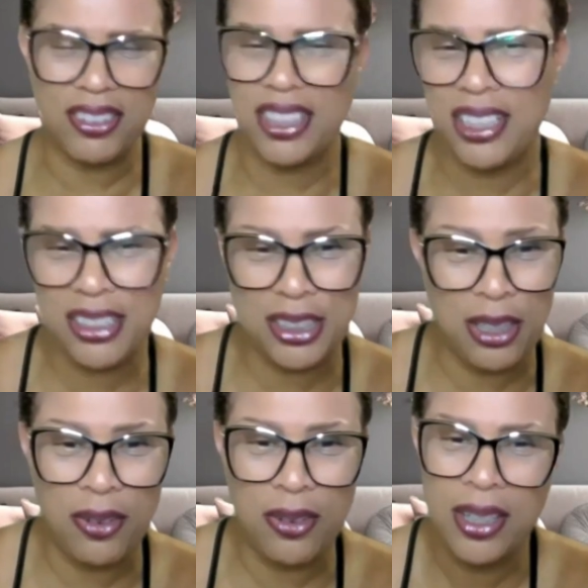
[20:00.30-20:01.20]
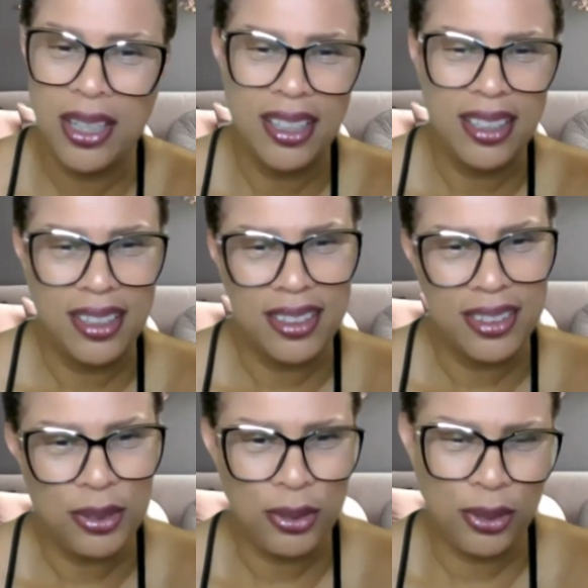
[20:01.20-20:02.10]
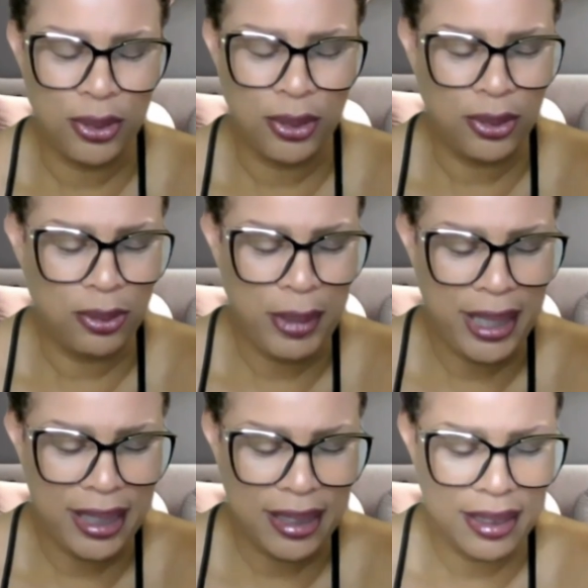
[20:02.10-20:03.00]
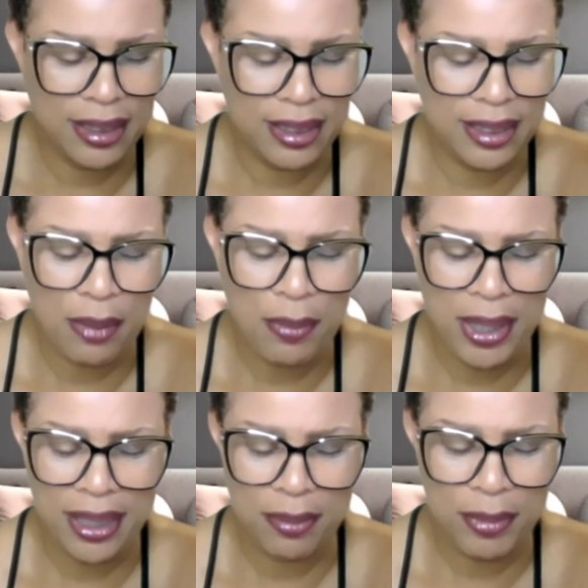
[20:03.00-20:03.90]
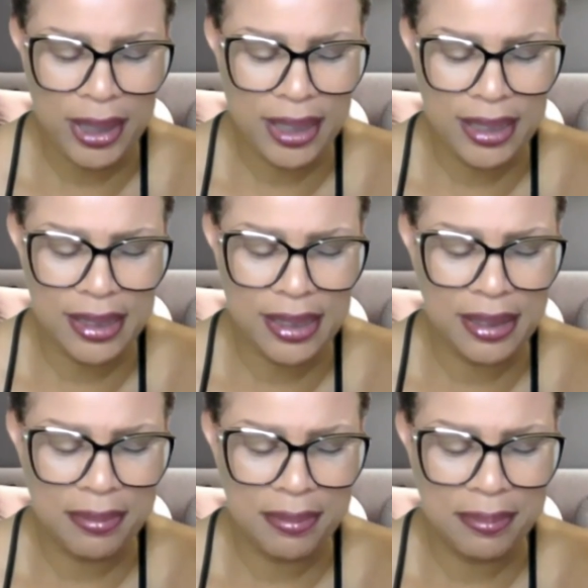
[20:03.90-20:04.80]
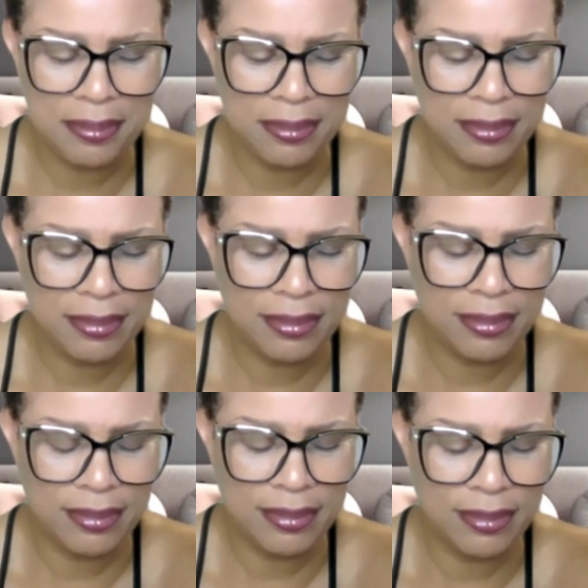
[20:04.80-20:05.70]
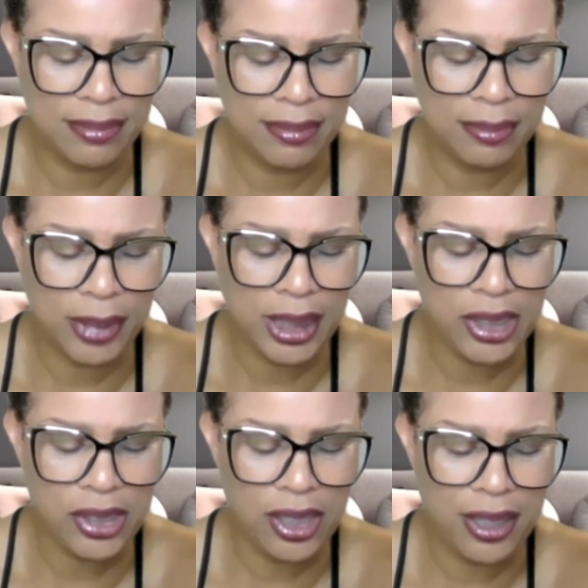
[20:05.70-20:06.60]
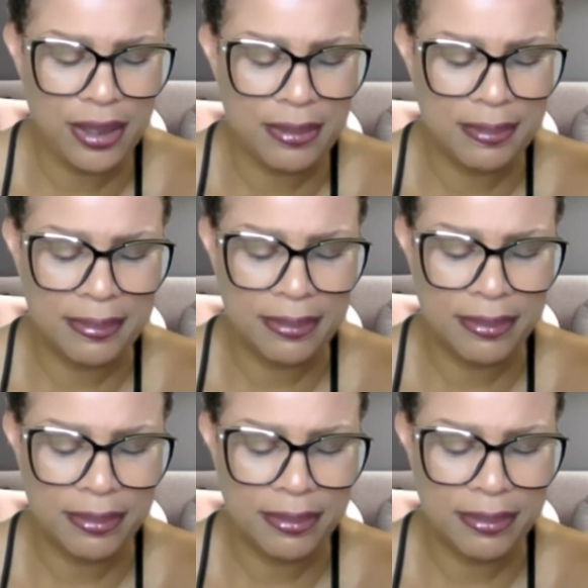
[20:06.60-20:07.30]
over there. So, oh, Megan, not Megan, Mackenzie. Bless your heart.